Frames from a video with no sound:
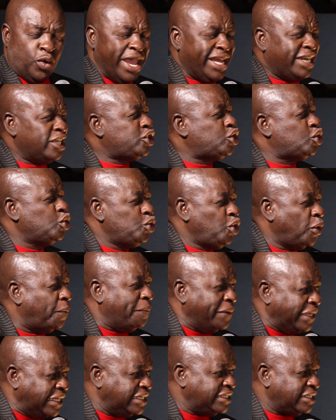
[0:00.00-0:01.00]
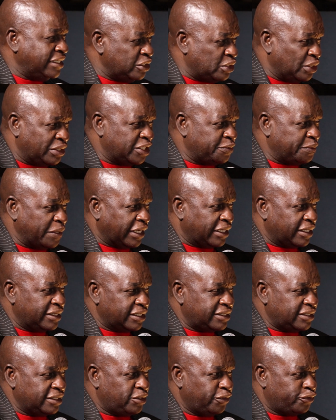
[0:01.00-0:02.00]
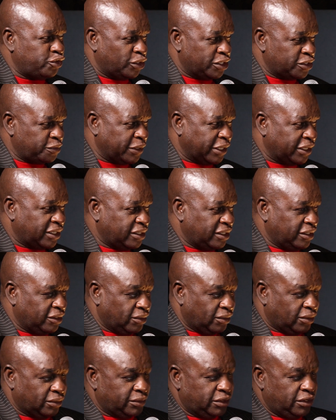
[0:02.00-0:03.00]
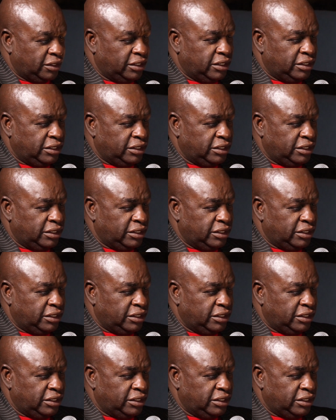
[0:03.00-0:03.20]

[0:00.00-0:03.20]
had a studio built in Johannesburg, in the city of Johannesburg, in